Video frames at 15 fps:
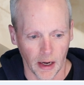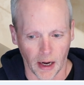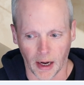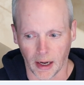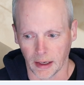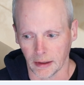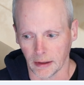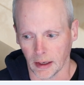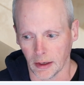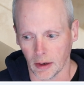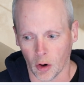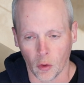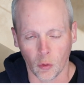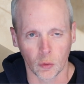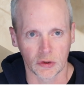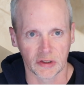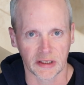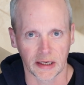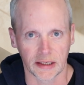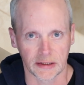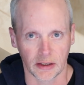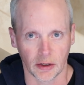and an old
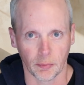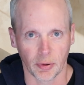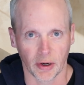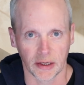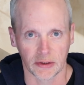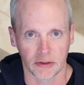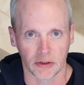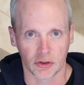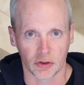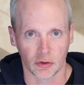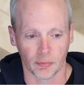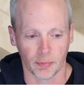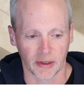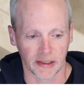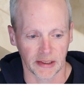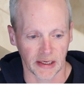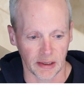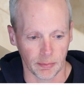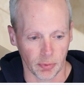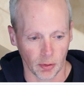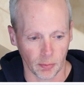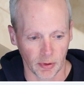telescope page that should have been
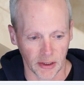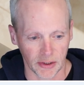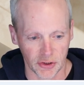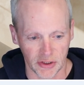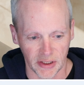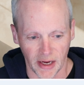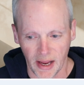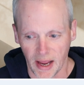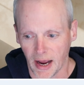depublished,